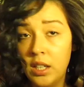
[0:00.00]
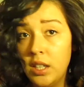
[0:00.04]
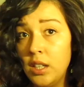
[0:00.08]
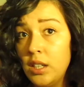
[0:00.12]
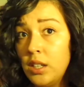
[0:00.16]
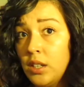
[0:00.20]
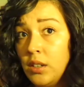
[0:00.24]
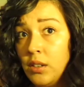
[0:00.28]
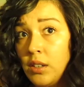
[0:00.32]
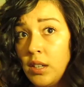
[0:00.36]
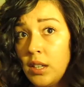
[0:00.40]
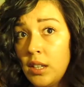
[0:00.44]

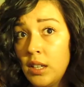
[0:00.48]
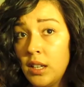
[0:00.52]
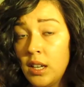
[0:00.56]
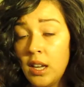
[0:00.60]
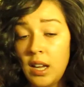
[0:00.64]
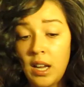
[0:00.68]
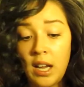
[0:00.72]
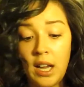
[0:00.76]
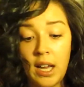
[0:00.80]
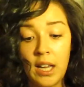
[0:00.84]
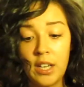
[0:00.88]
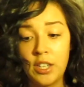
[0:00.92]
you can,
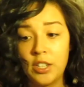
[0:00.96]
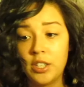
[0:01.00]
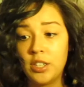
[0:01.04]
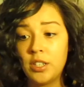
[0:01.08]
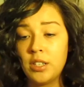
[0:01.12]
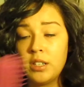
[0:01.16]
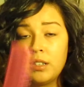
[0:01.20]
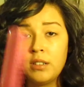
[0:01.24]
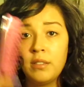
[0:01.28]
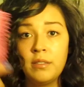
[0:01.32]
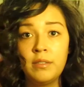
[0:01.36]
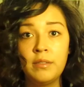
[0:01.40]
I
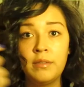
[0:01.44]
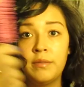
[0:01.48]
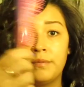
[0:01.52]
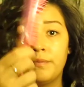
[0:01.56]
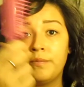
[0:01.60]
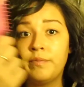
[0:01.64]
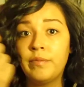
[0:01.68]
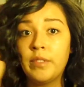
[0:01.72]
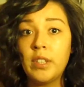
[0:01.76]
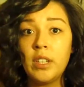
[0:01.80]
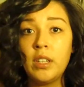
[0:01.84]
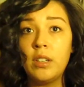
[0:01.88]
just
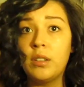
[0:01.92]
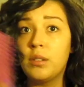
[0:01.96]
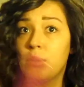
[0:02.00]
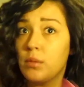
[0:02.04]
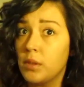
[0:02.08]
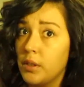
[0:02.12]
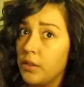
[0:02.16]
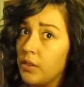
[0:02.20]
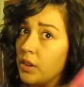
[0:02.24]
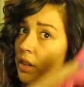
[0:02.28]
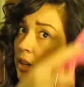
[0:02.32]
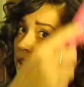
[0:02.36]
use
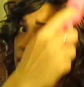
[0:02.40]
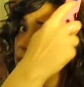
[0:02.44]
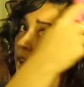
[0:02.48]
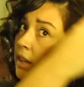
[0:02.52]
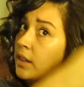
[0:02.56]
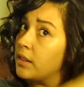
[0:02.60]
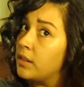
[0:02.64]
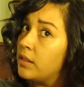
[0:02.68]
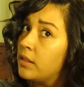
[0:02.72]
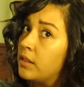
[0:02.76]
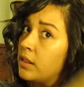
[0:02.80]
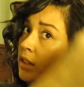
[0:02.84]
whatever I
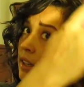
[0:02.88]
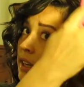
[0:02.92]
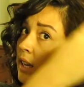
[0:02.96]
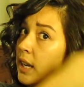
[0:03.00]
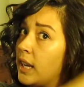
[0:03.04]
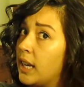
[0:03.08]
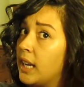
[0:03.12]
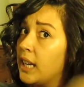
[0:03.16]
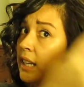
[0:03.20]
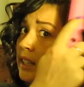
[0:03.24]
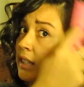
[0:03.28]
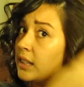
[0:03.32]
got.
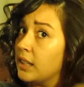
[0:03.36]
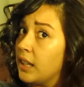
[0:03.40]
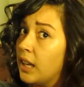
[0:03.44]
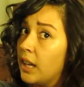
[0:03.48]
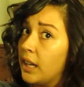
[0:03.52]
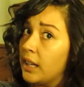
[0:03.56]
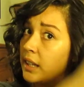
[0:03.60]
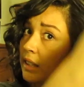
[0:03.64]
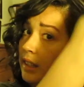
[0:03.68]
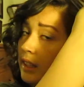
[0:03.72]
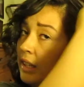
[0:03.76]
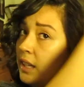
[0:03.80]
And
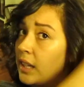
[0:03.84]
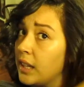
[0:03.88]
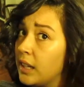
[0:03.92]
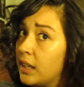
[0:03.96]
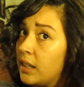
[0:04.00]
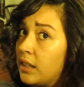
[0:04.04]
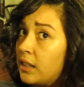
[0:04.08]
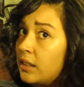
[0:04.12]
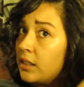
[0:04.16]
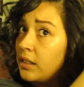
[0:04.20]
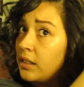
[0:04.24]
lightly